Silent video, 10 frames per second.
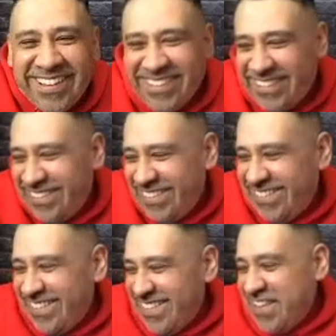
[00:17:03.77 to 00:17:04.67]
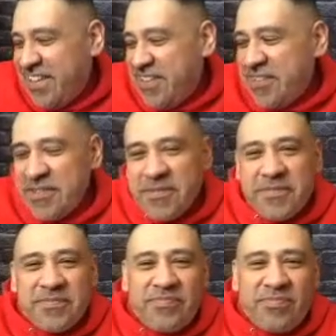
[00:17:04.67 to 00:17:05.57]

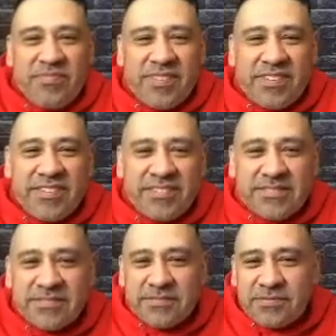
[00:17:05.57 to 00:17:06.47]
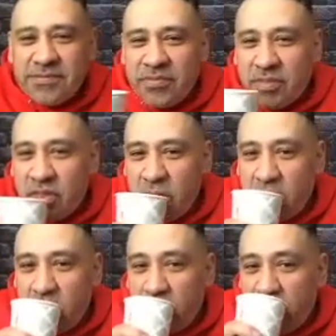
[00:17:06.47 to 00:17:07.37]

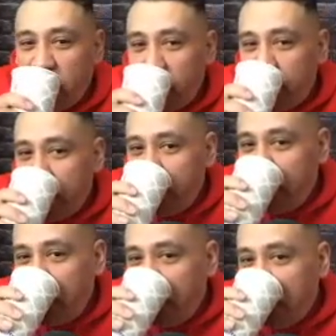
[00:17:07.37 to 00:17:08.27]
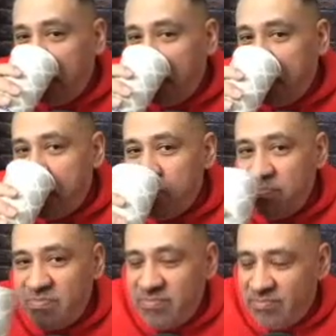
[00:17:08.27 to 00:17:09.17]

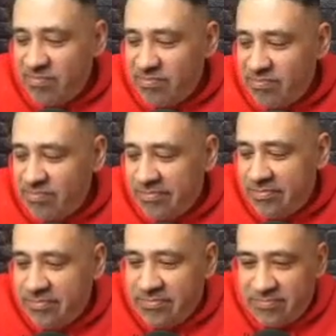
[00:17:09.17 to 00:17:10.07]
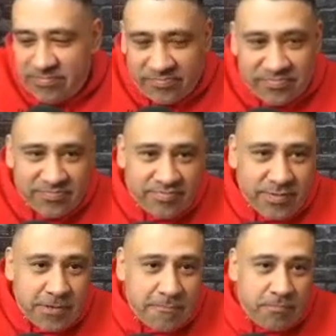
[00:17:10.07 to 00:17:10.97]

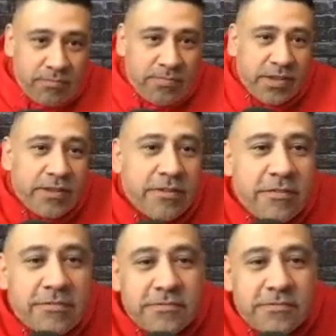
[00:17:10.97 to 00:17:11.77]
(not speaking)